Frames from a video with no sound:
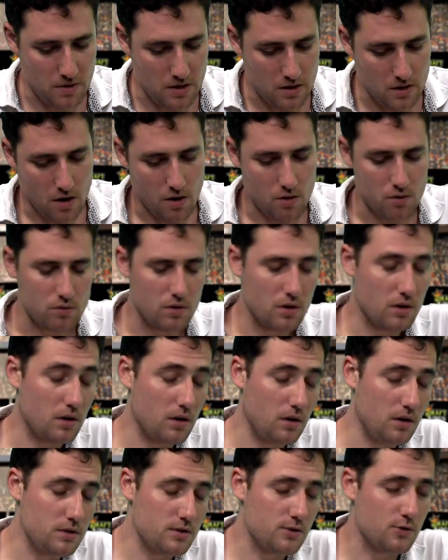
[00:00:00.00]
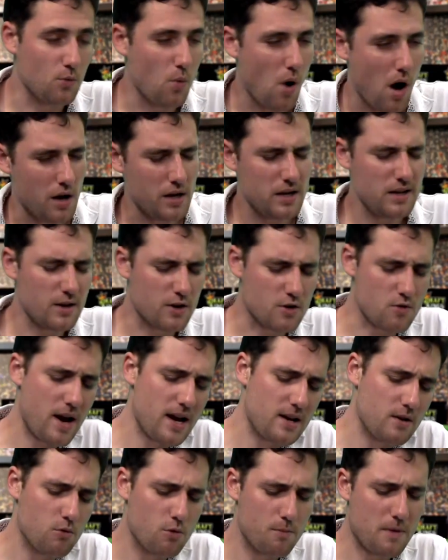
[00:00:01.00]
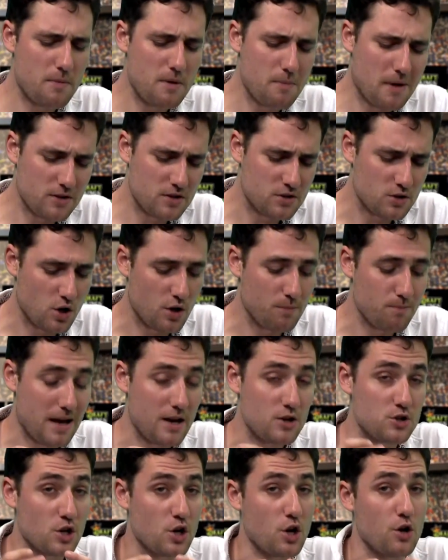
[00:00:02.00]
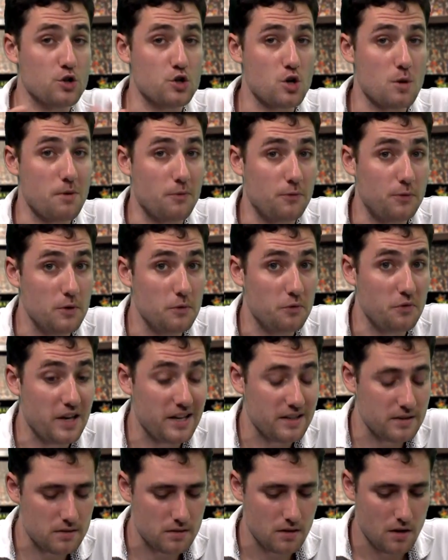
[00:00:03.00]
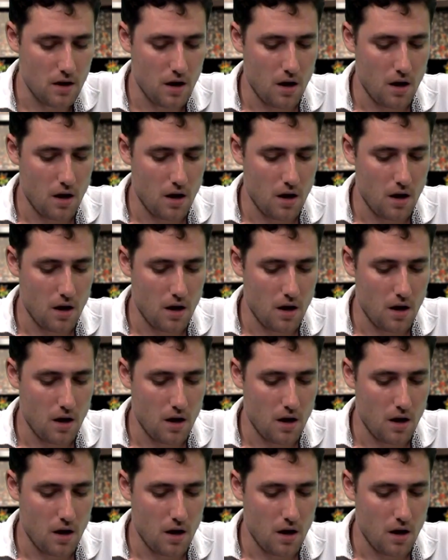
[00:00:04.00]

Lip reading: Stuani Negredo will maybe manage to conjure up a few things.